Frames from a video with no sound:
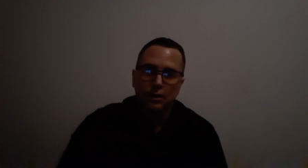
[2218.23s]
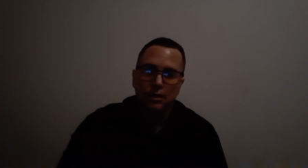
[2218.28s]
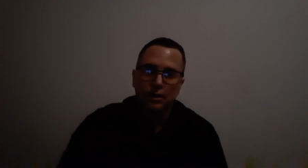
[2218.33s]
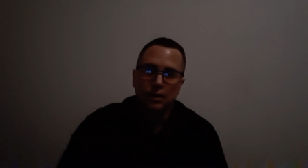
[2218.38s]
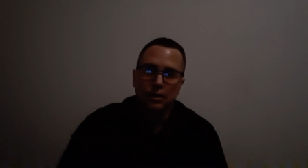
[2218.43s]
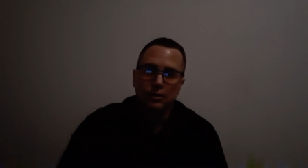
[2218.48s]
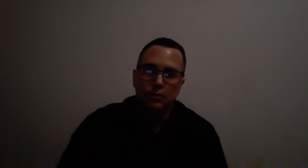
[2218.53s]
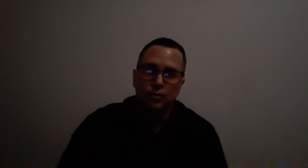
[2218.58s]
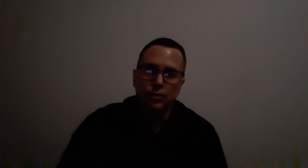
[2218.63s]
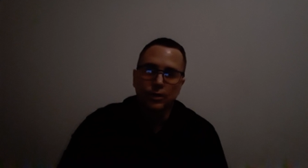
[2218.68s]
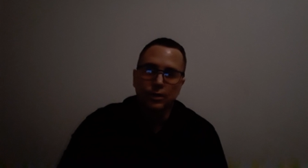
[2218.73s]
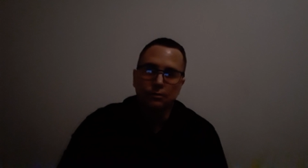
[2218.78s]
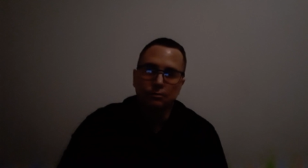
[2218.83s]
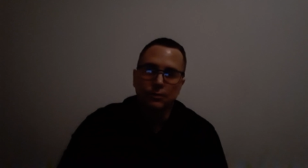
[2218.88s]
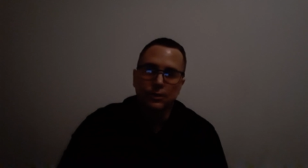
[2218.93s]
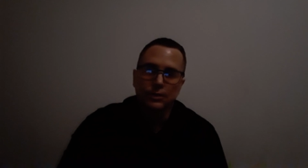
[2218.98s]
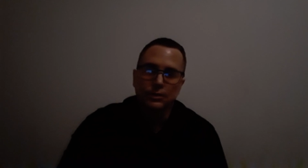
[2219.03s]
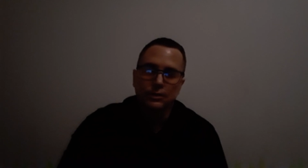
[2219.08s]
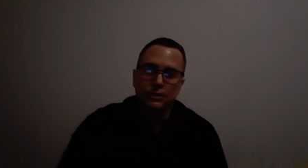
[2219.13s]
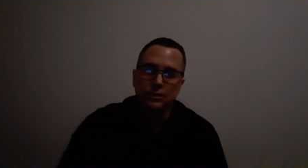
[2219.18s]
that we
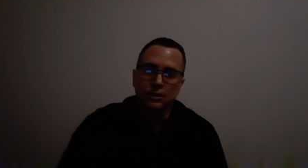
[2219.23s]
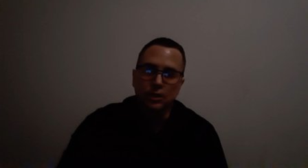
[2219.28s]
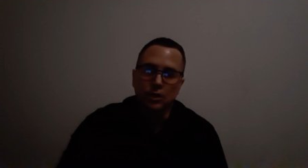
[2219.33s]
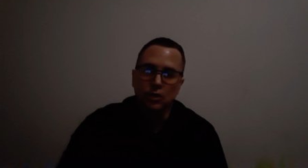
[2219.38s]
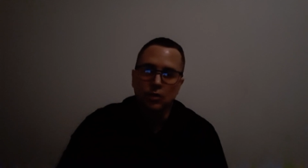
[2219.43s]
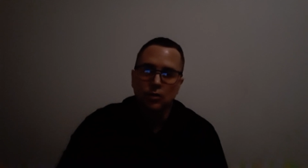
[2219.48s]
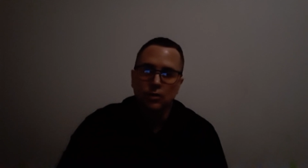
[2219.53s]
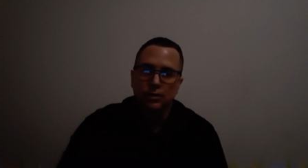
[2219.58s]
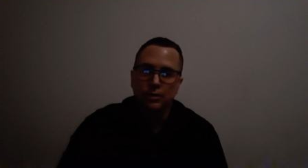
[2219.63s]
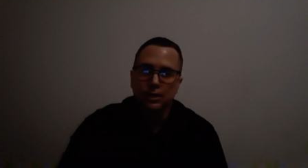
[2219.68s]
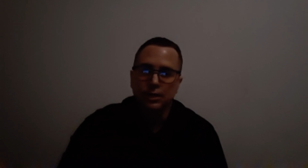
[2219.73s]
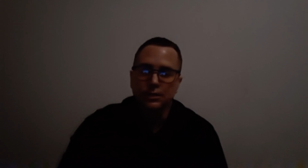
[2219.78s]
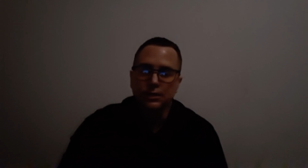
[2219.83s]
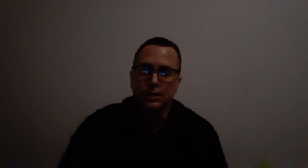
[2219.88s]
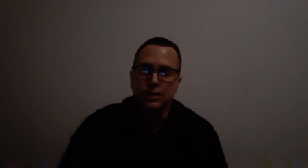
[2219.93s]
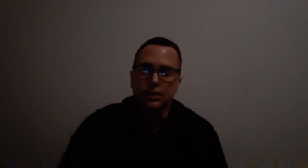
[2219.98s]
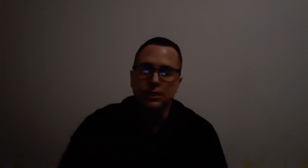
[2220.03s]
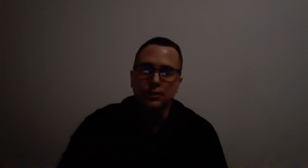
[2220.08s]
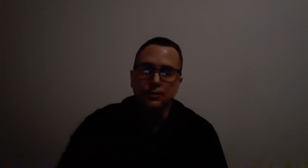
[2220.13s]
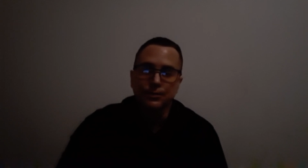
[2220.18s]
must know, that they
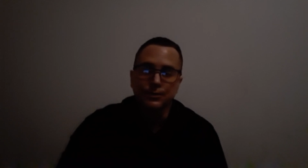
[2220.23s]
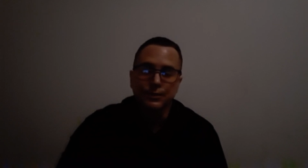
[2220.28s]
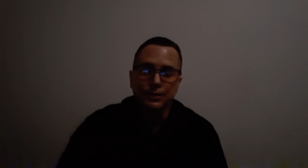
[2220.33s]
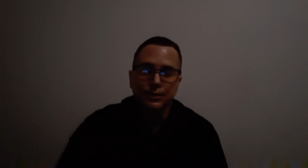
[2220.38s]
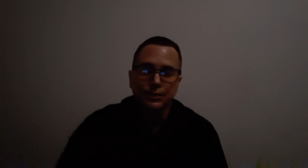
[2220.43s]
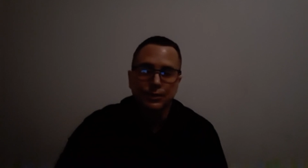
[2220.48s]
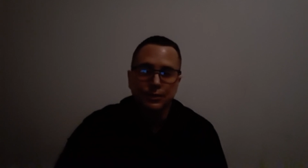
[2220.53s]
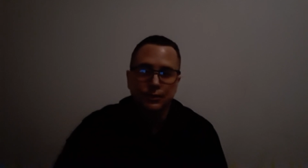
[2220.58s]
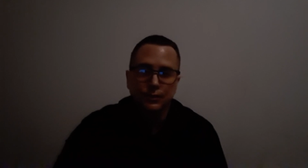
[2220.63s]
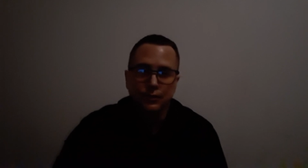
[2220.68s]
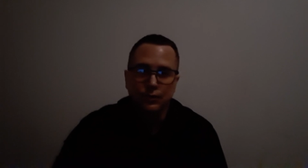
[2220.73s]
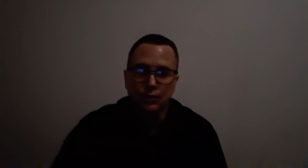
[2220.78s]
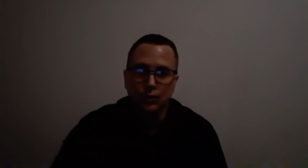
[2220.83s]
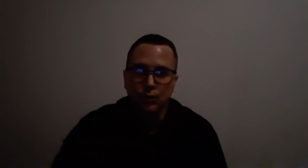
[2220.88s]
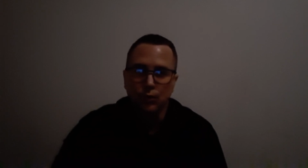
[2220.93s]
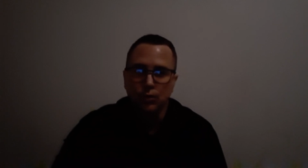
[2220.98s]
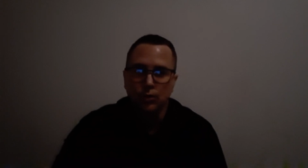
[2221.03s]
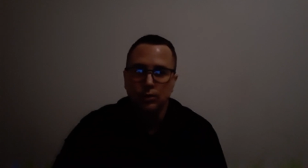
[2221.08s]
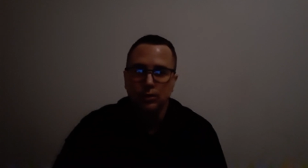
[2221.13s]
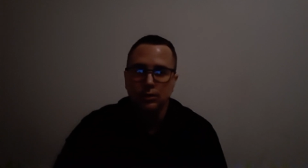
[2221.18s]
don't teach in
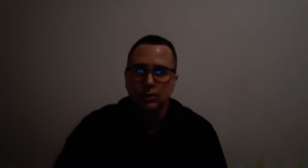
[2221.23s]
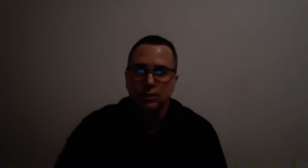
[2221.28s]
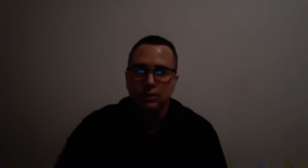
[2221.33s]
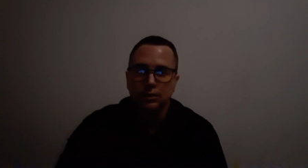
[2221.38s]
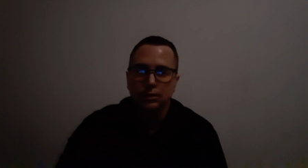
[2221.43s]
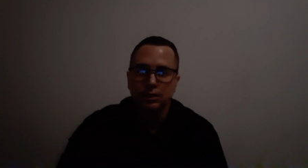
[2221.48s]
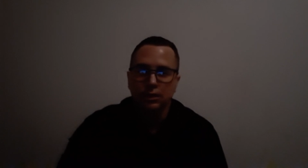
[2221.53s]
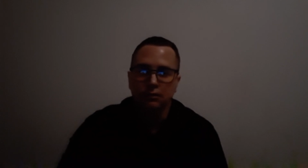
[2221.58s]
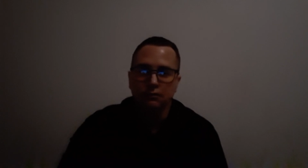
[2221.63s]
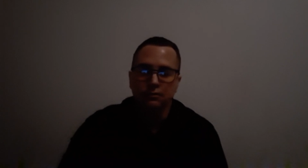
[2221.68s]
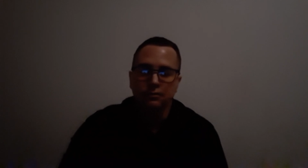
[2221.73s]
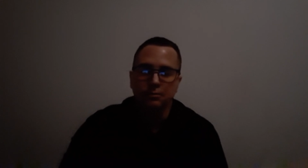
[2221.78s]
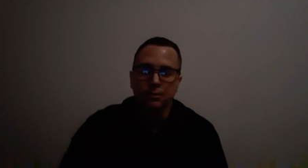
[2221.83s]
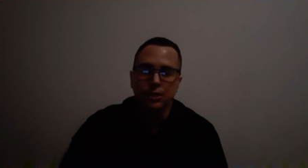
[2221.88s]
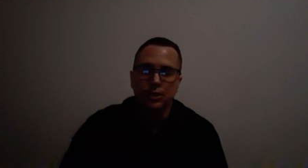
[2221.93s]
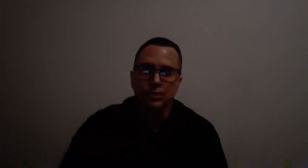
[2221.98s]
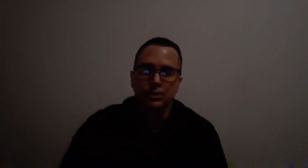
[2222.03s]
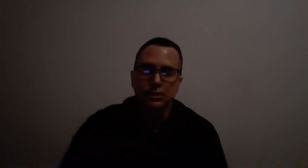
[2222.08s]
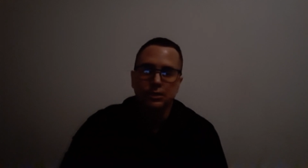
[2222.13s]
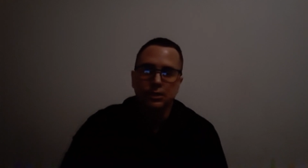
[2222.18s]
school,
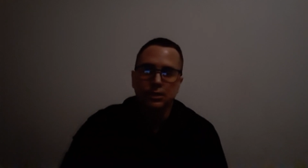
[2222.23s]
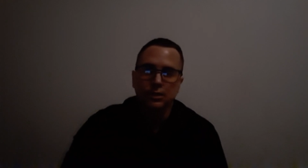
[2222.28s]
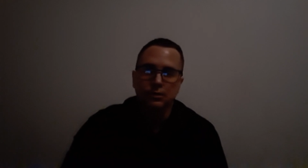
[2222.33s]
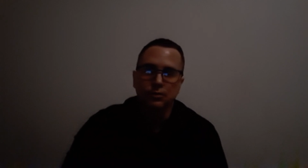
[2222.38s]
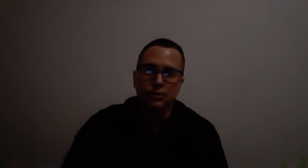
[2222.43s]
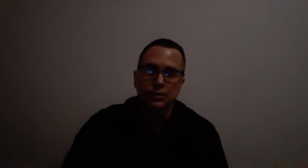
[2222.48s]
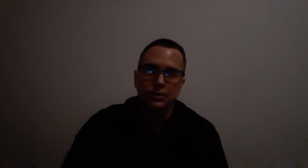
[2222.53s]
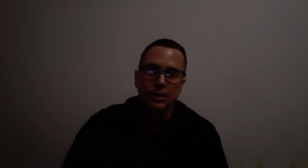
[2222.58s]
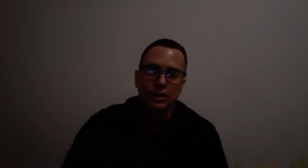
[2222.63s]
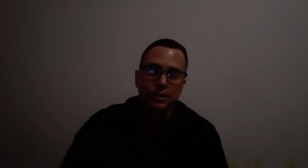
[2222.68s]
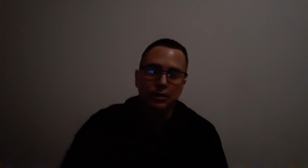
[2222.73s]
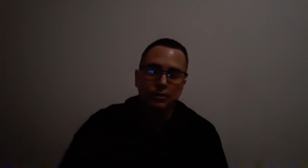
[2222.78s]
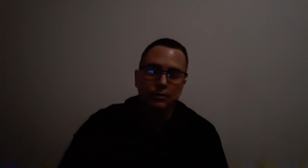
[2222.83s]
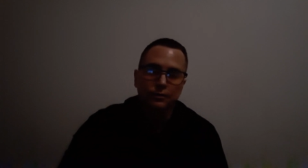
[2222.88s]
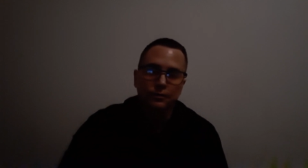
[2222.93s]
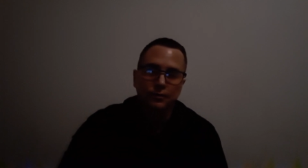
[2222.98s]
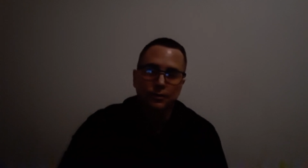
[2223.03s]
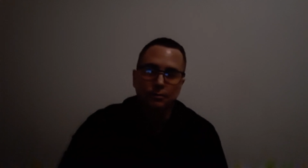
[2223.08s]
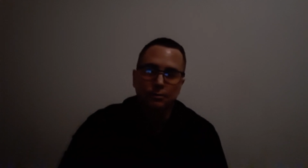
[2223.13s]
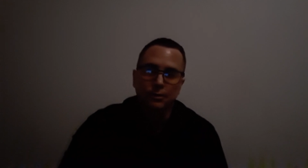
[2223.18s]
information that was held
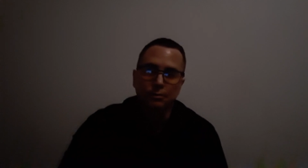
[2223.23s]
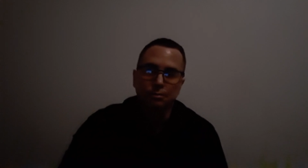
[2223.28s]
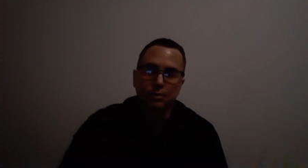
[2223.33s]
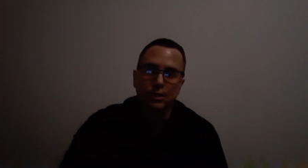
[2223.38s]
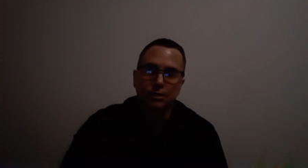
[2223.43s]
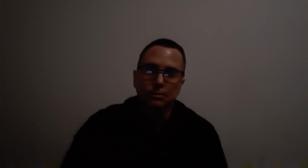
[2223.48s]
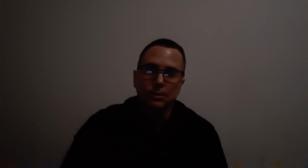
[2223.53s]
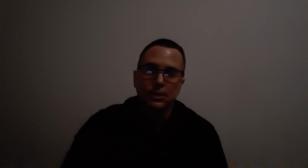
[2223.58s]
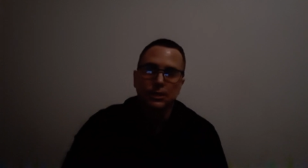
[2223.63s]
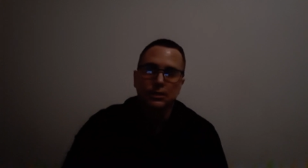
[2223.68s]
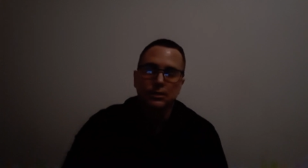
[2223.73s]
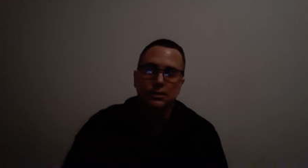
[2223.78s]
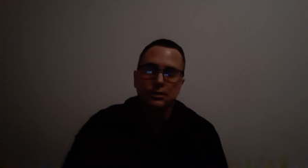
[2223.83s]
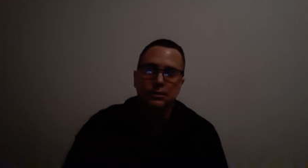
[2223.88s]
from the public.